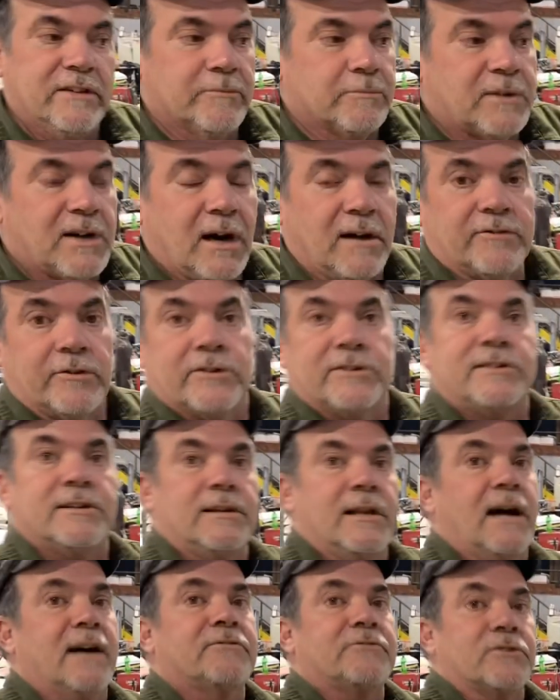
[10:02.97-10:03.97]
them covered
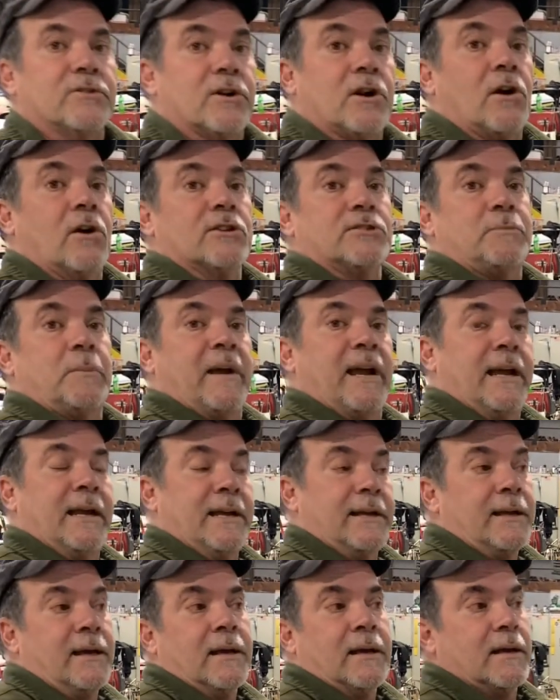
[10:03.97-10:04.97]
until after the car's
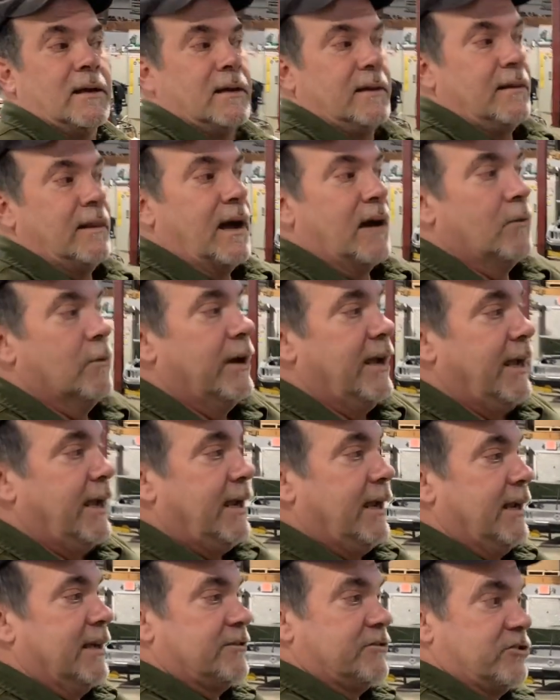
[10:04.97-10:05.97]
painted. That way,
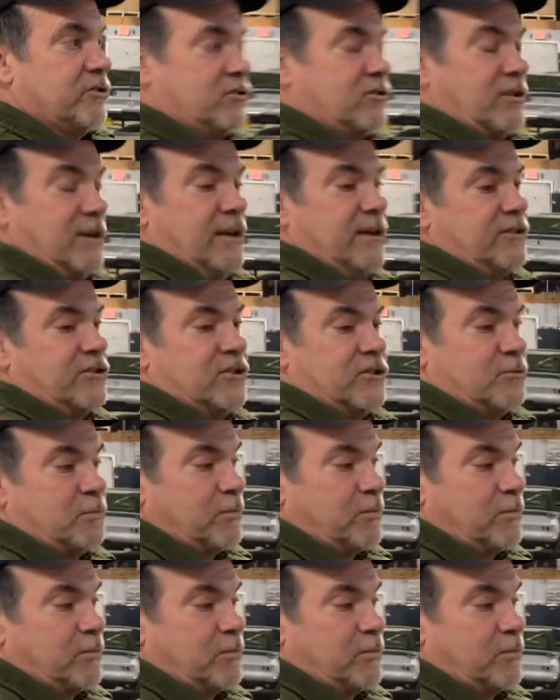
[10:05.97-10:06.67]
it just